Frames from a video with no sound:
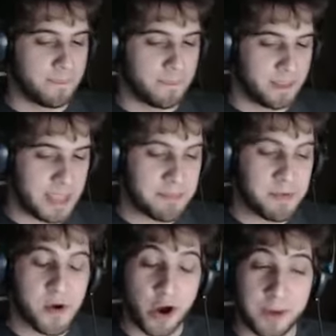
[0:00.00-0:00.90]

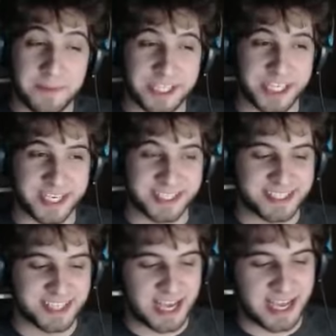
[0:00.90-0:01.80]
MMORPGs.
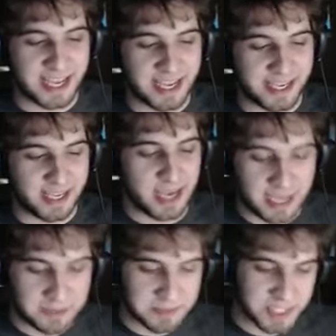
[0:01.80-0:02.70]
I
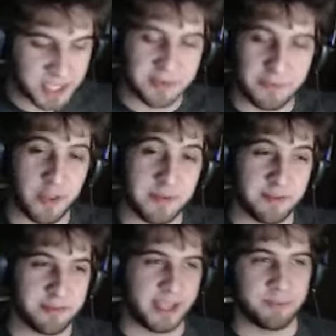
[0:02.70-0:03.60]
am a sucker for them. I've
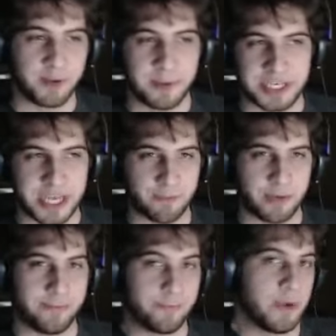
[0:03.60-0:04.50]
played pretty much every
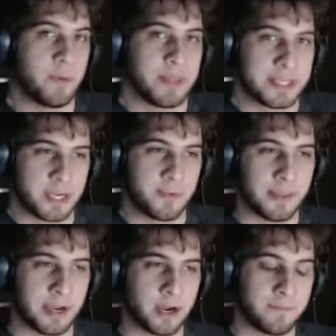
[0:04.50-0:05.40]
free one that's out
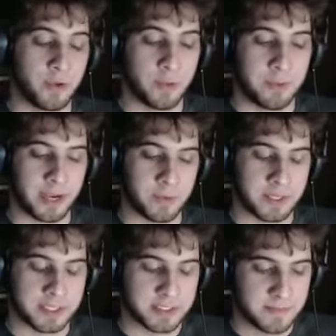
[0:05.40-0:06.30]
there and a few of the paid
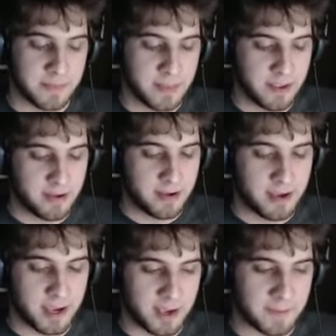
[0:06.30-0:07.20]
ones.
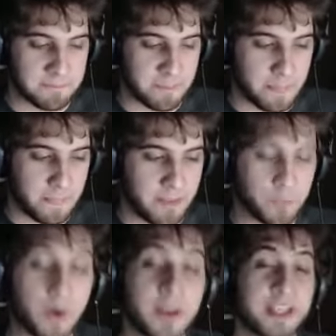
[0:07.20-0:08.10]
In
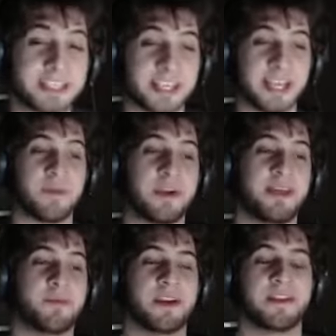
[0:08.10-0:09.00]
one of these
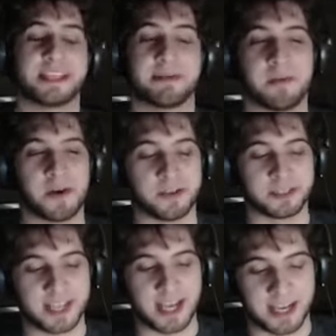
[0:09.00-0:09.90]

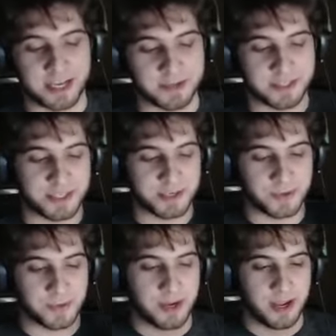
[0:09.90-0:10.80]
MMOs, I used to
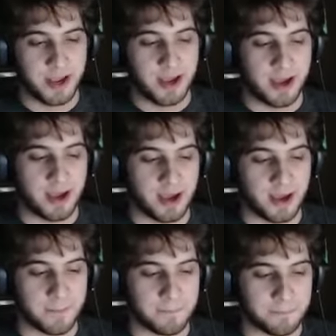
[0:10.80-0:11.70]

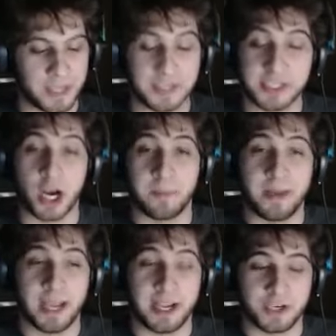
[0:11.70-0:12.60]
RP. I
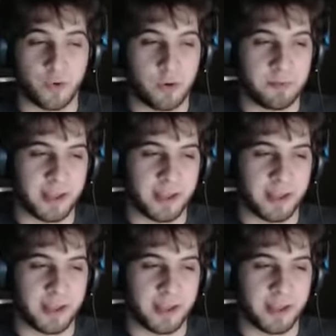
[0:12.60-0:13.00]
used to roleplay